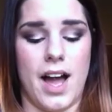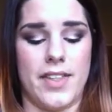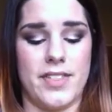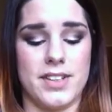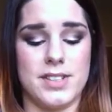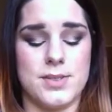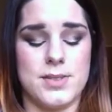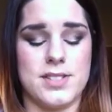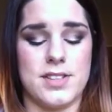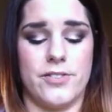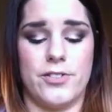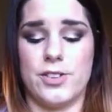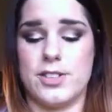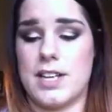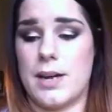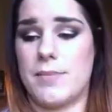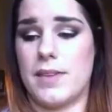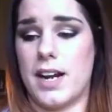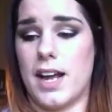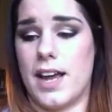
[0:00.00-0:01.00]
This was the first
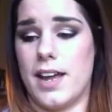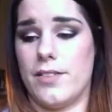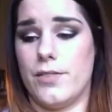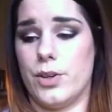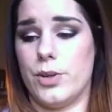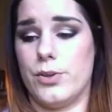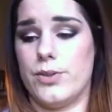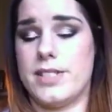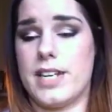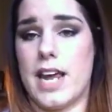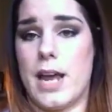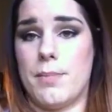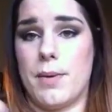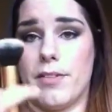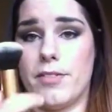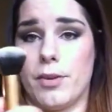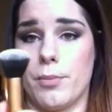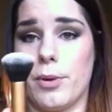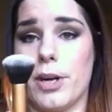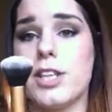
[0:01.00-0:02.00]
time that I've used a
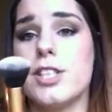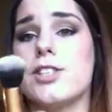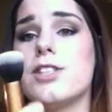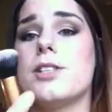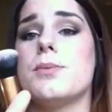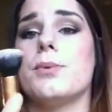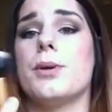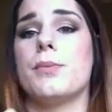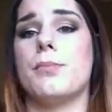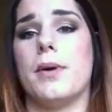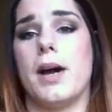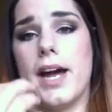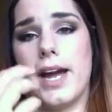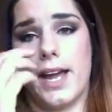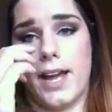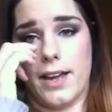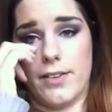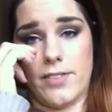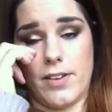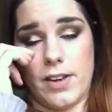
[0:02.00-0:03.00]
buffing brush to put
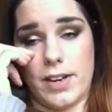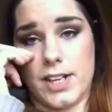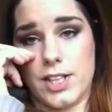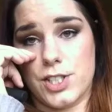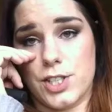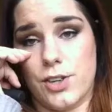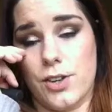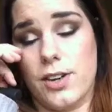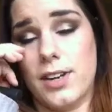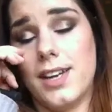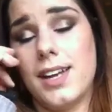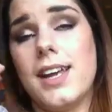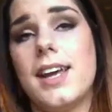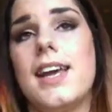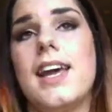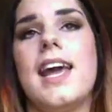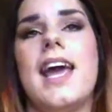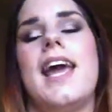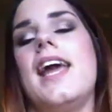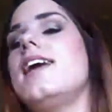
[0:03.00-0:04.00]
my foundation on,
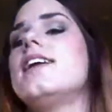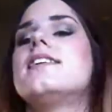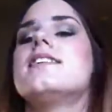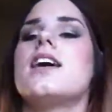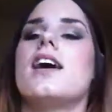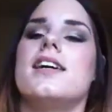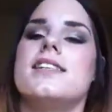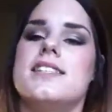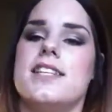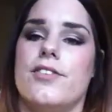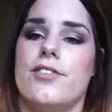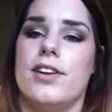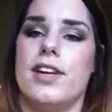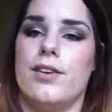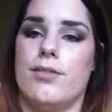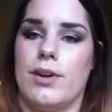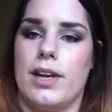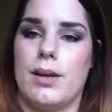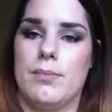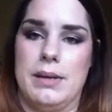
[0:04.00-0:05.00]
and I
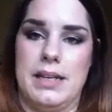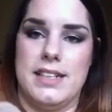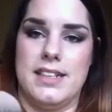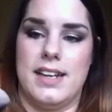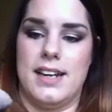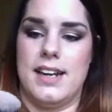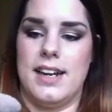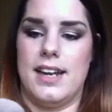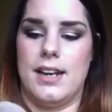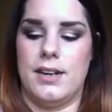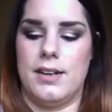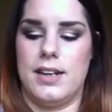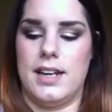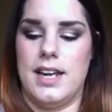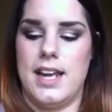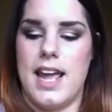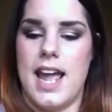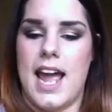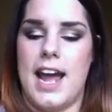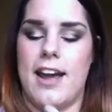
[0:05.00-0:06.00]
definitely recommend it.
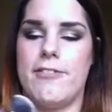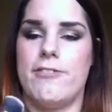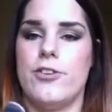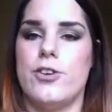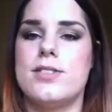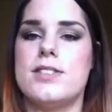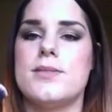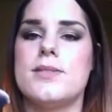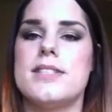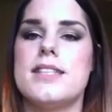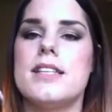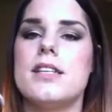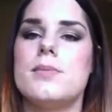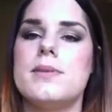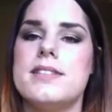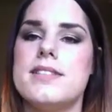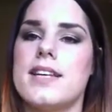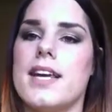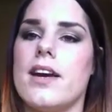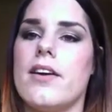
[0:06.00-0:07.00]
At first it was a little
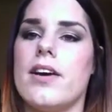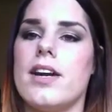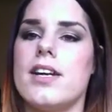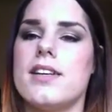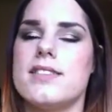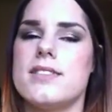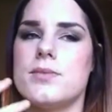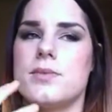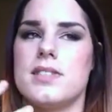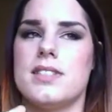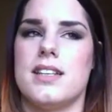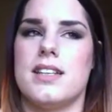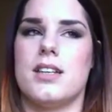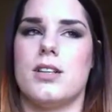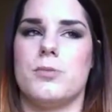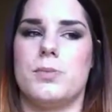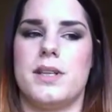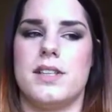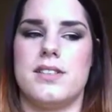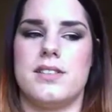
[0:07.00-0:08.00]
bit scary because it was a
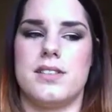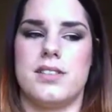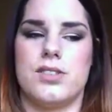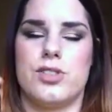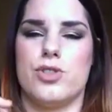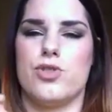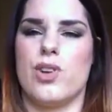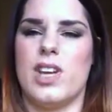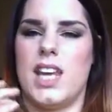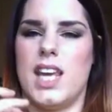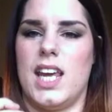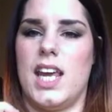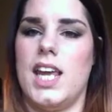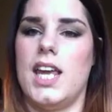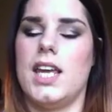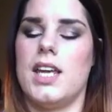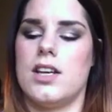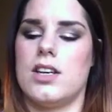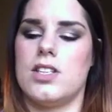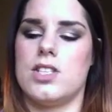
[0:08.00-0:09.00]
little bit
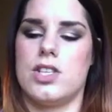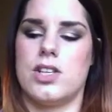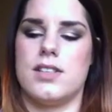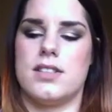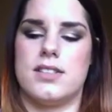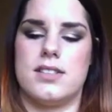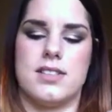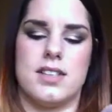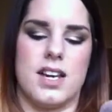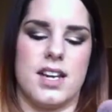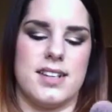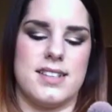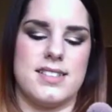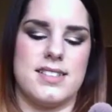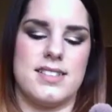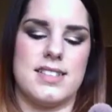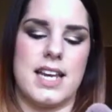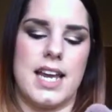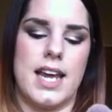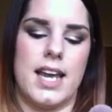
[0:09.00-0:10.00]
streaky, because you could kind of
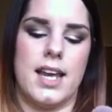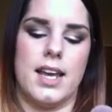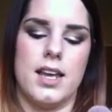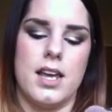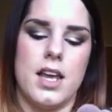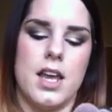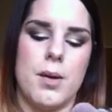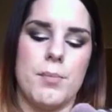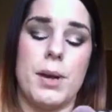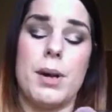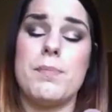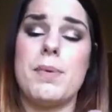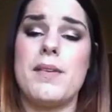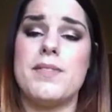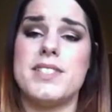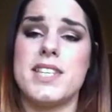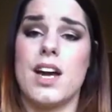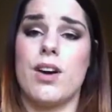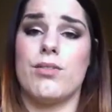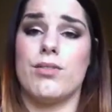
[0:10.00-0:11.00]
see, but it
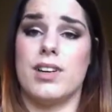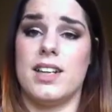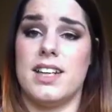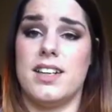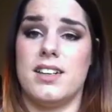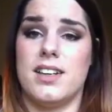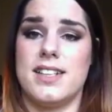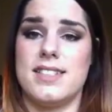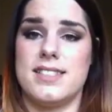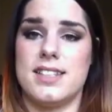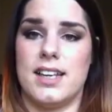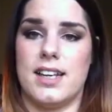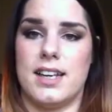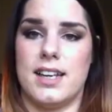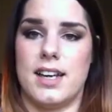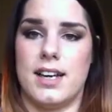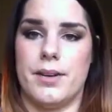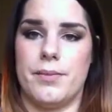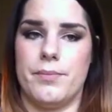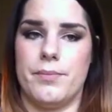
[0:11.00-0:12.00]
buffs out really nicely.